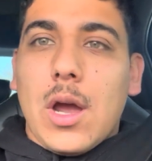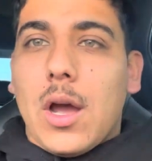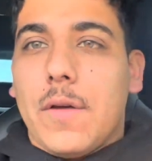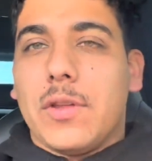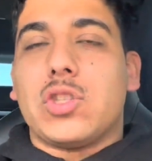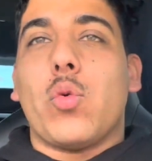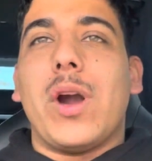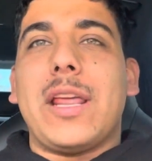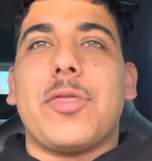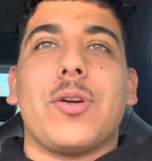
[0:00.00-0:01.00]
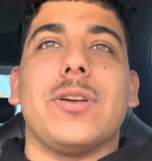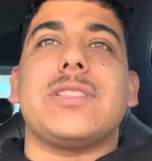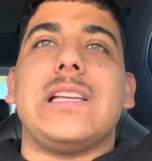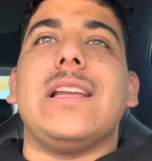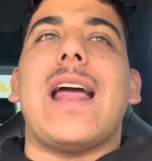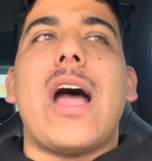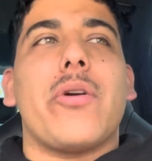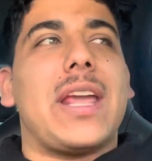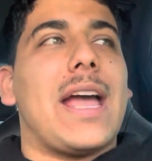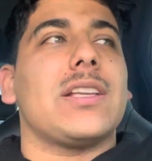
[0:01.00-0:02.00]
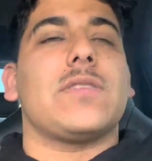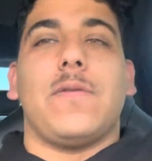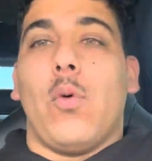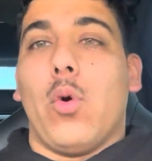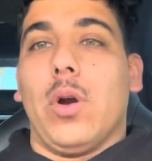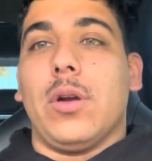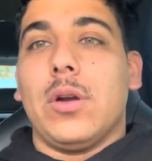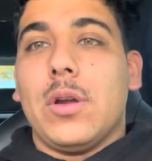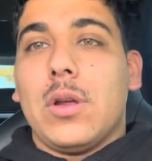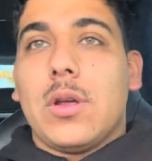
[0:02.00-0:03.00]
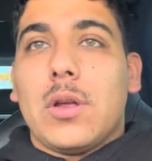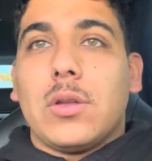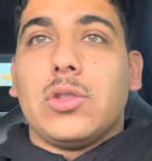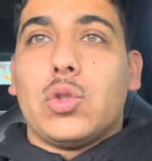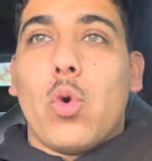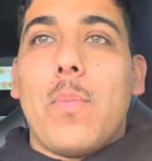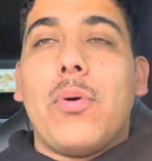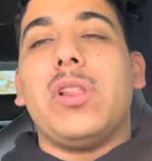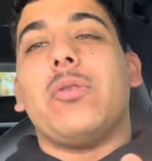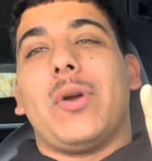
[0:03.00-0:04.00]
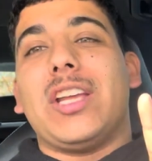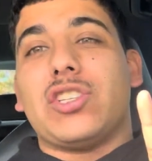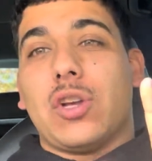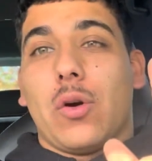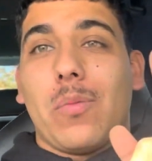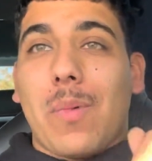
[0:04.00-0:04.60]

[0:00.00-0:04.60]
of the 2013 Audi S4 dual pulley ratio.